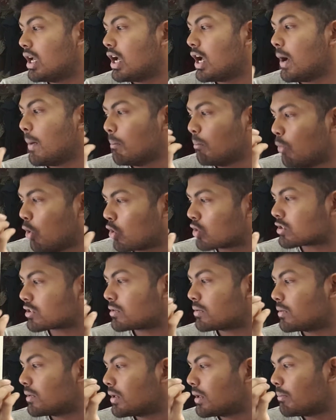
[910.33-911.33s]
A
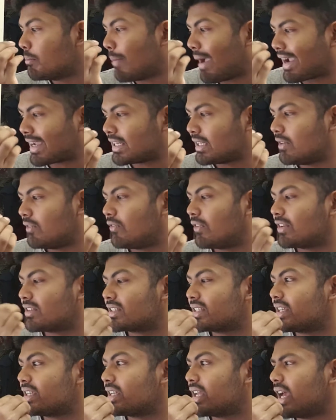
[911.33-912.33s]
most
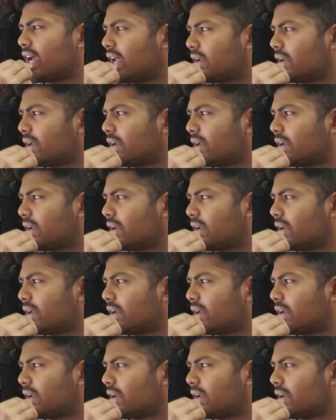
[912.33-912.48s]
magnificent